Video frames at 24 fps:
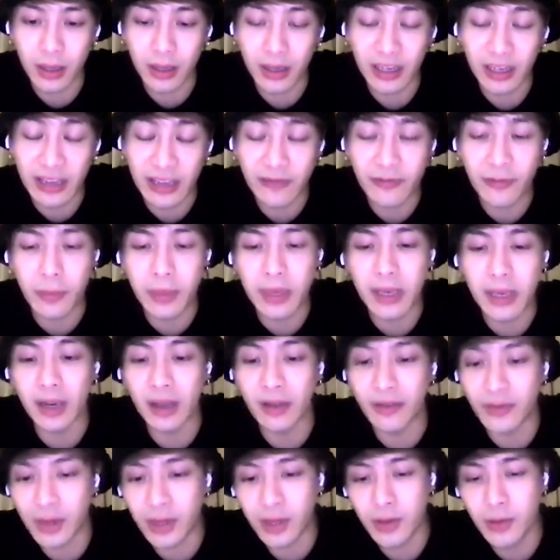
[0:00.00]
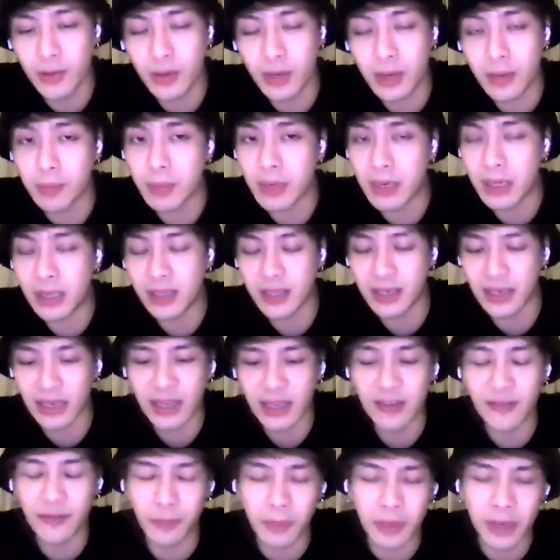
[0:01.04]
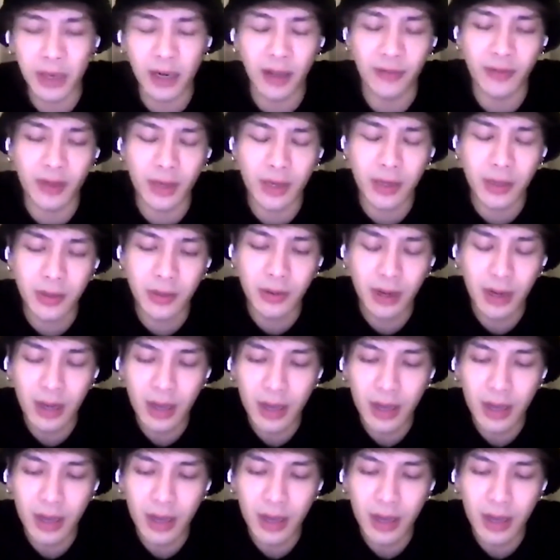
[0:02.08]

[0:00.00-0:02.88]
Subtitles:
Leave Me Loving You. It means Leave Me Loving You.